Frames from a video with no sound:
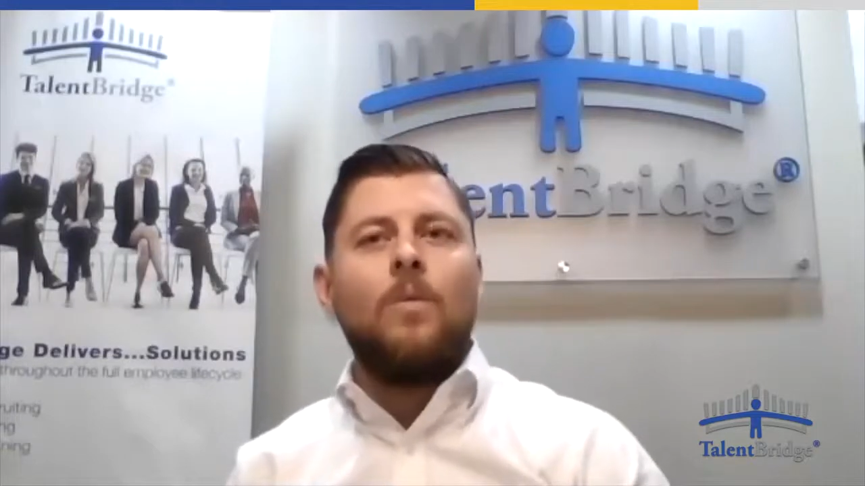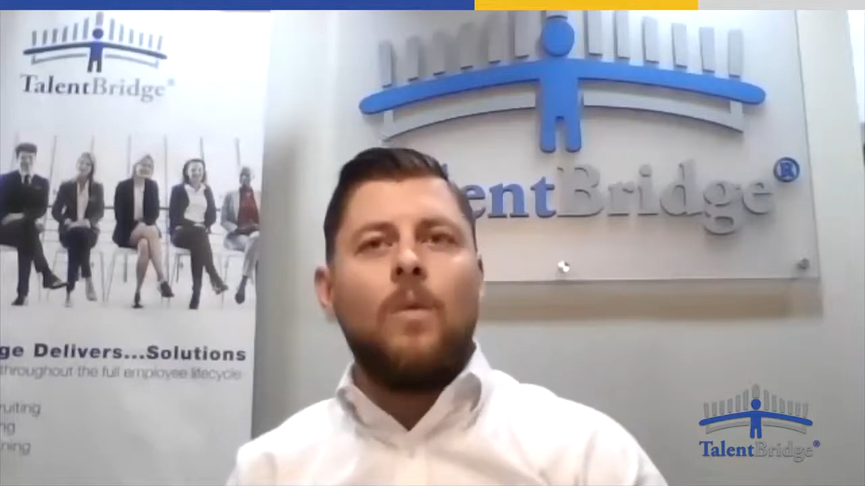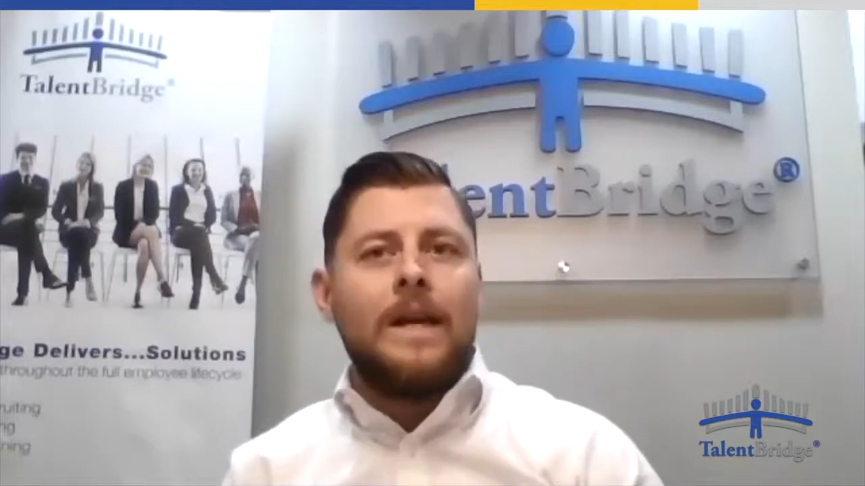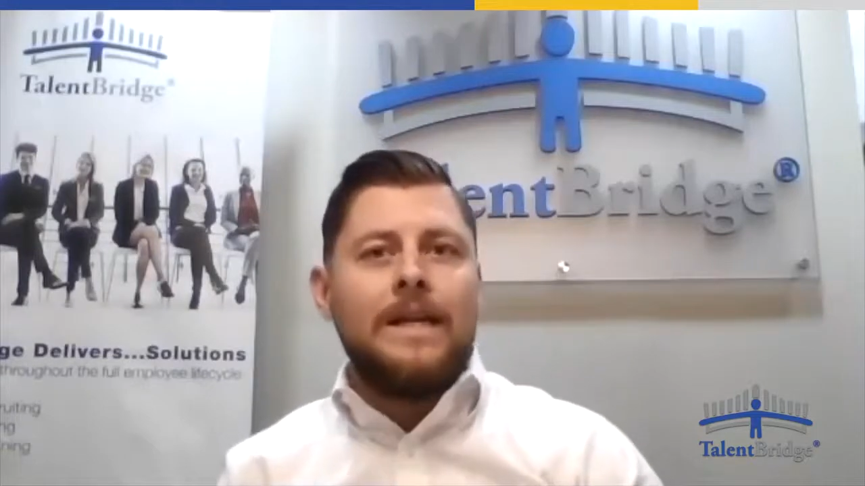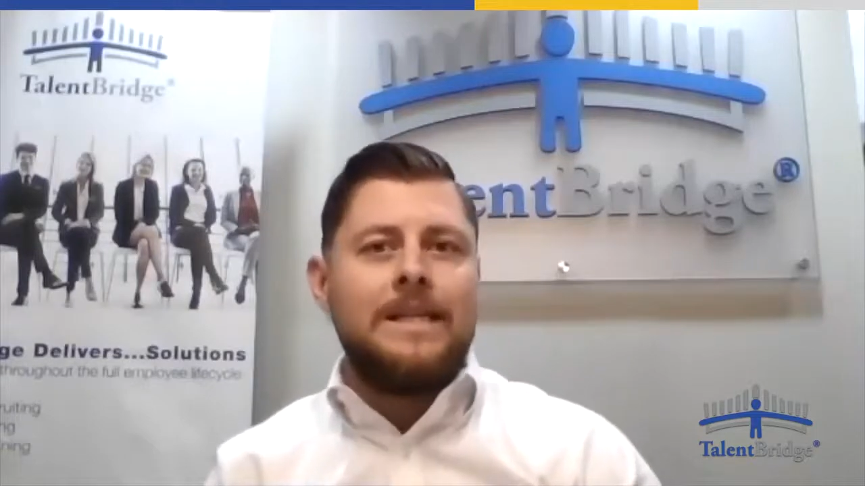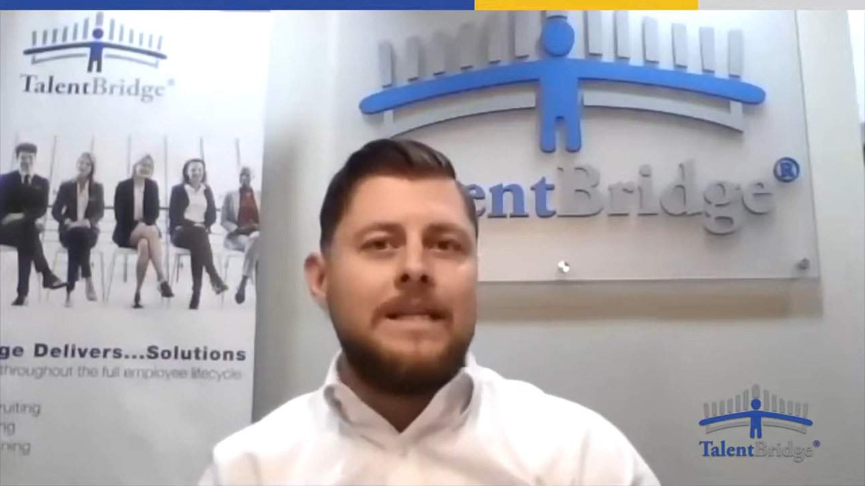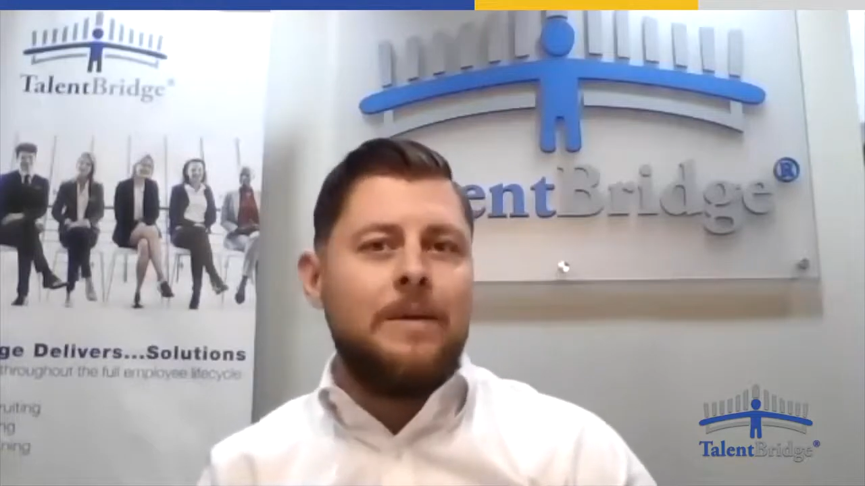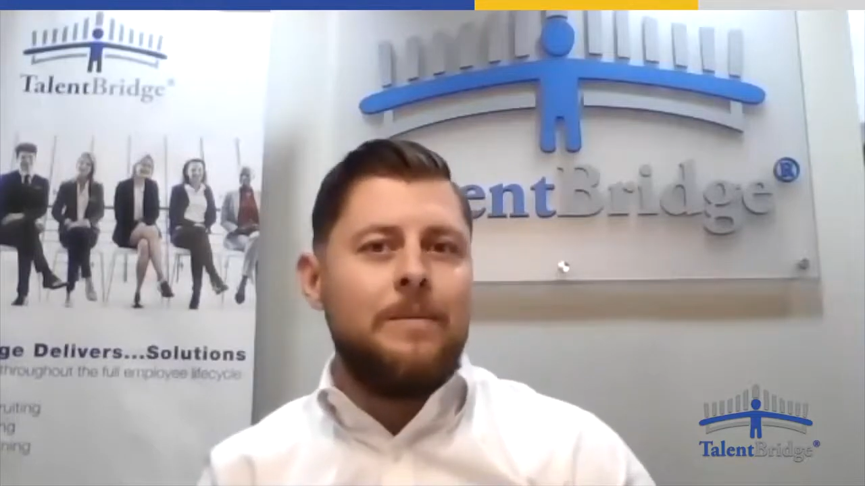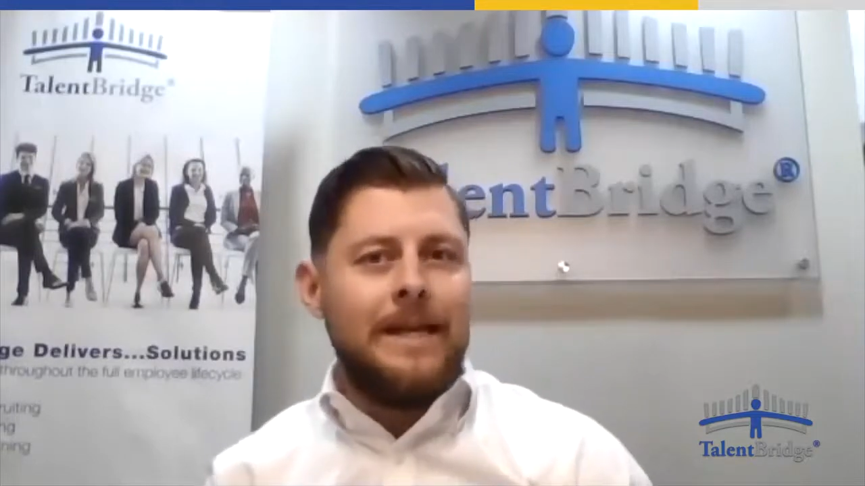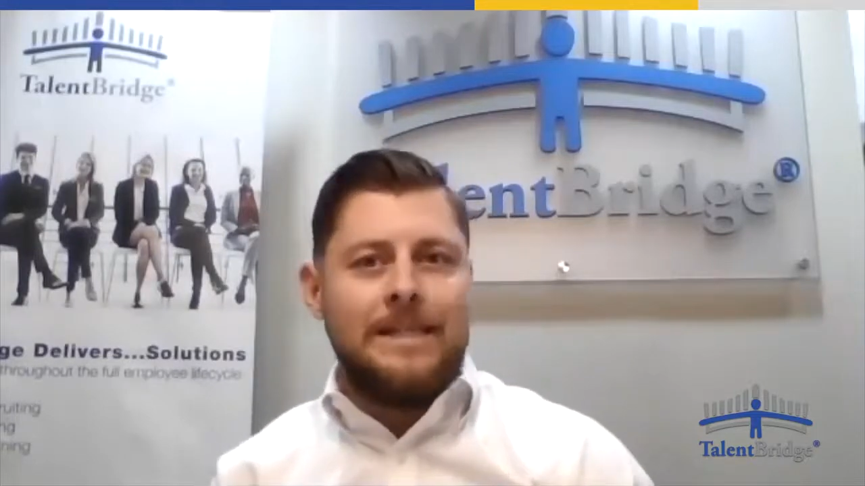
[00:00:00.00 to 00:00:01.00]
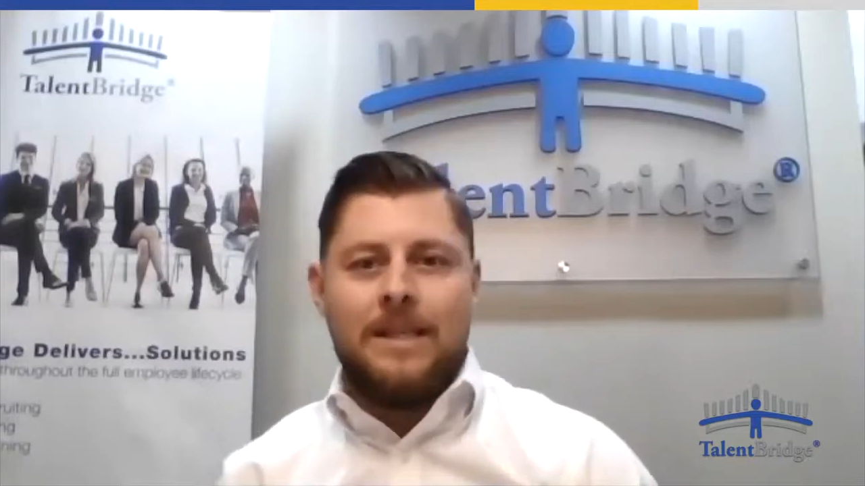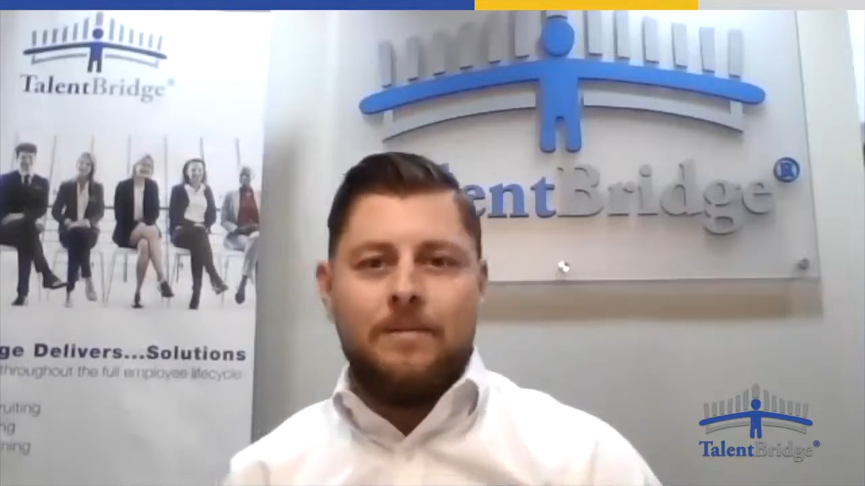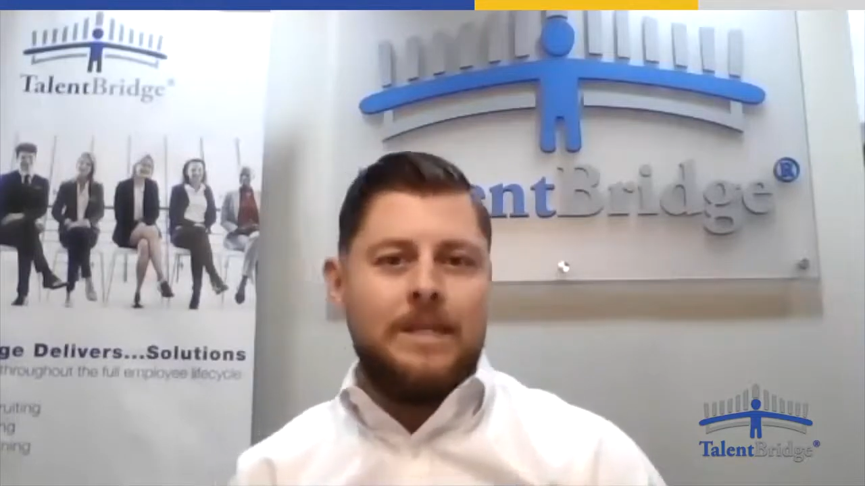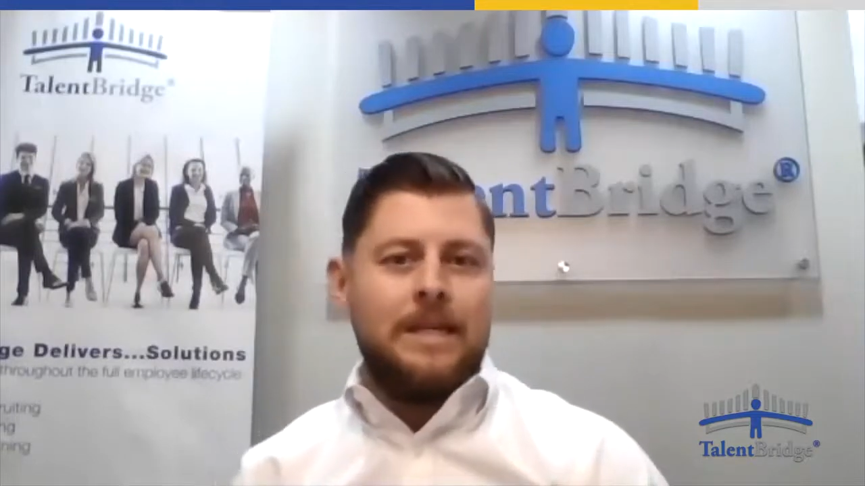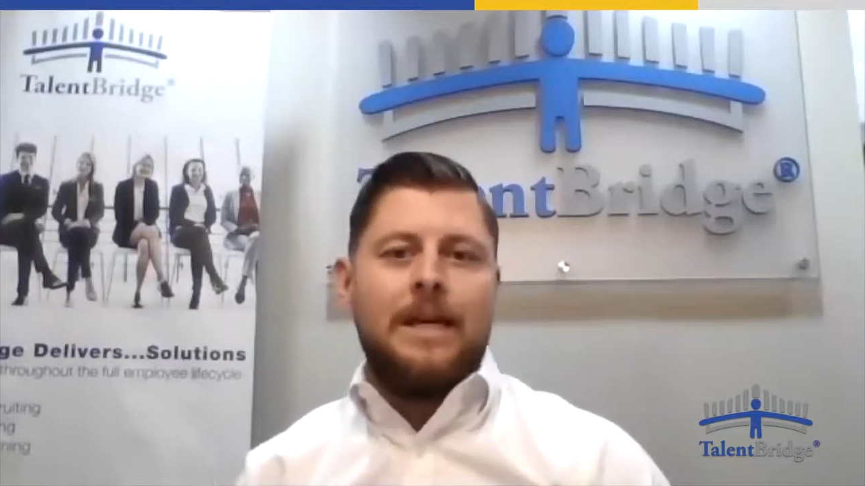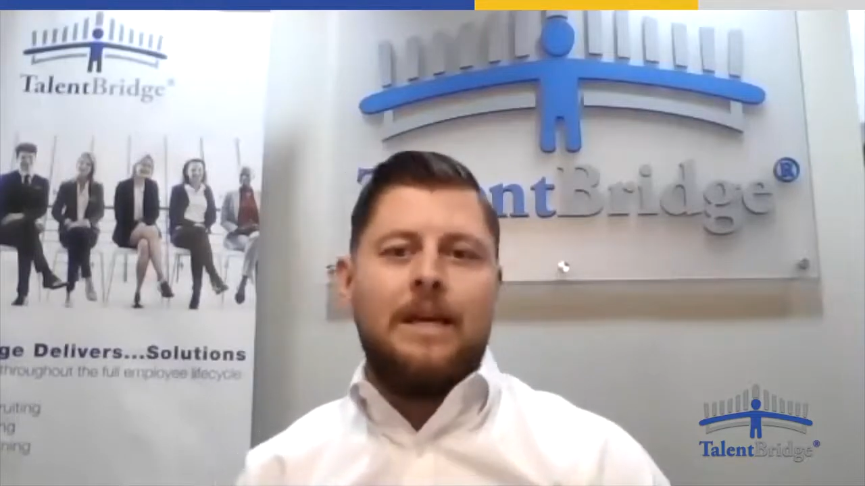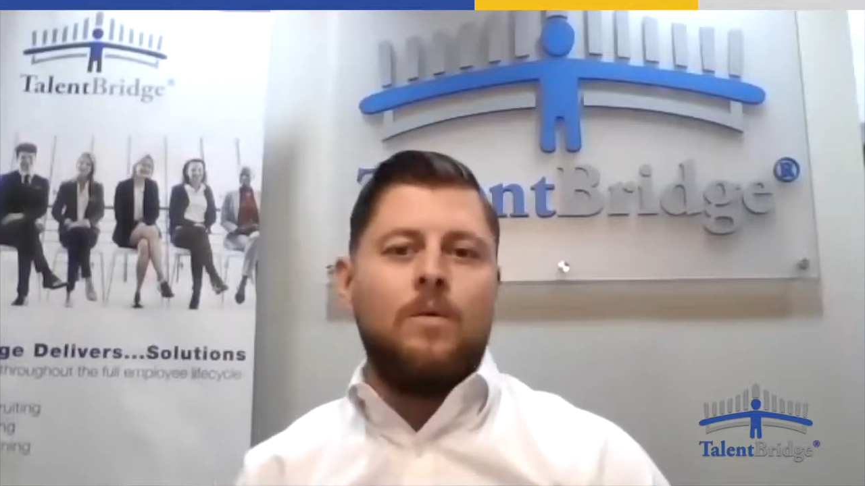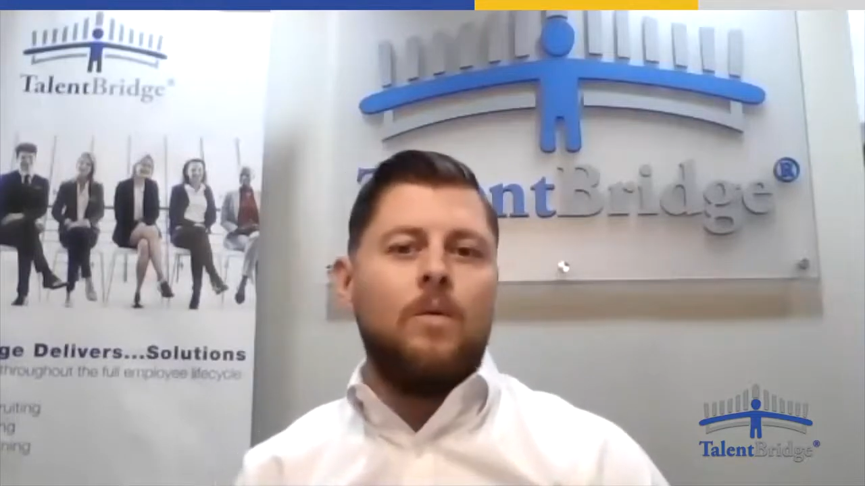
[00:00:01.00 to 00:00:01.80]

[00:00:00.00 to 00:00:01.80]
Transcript: what is it that makes them tick?